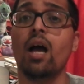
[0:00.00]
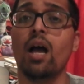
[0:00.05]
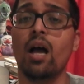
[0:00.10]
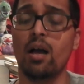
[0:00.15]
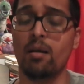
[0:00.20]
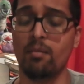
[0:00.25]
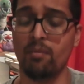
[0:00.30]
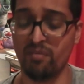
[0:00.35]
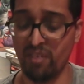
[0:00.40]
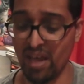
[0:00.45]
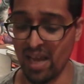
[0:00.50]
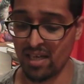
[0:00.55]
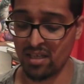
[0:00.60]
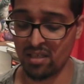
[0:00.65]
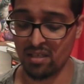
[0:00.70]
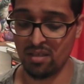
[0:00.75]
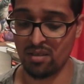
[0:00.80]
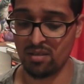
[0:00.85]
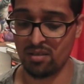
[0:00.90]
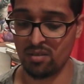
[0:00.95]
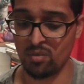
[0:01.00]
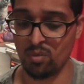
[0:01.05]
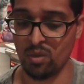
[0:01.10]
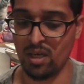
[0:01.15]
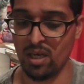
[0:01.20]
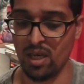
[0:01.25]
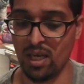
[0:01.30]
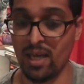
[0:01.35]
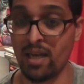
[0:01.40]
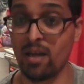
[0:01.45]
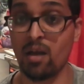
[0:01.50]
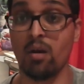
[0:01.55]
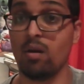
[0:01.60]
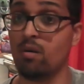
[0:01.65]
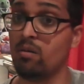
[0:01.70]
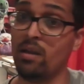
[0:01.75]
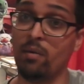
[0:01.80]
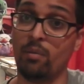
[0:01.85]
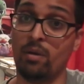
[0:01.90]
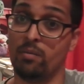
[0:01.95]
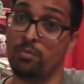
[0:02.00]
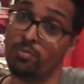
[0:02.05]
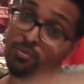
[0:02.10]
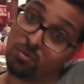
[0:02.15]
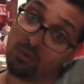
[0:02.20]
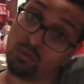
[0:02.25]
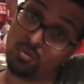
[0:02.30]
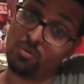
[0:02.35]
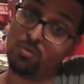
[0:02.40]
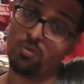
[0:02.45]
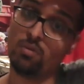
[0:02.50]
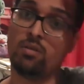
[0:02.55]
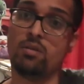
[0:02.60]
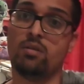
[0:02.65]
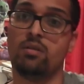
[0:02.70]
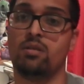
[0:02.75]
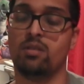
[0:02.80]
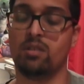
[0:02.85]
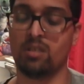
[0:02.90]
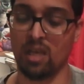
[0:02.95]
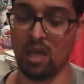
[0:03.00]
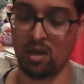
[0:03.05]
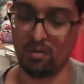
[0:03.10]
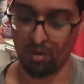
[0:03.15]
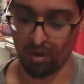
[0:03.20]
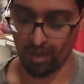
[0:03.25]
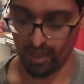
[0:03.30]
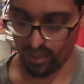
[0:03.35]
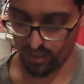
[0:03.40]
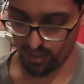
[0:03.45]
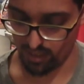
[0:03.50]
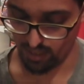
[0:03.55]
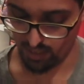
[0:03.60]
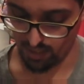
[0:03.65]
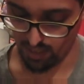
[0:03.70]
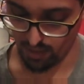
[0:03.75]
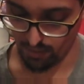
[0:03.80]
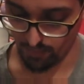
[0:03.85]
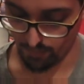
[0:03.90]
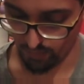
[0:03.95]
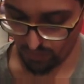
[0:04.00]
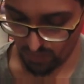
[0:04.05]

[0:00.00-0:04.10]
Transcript: Vectors were like, they went skyrocketed up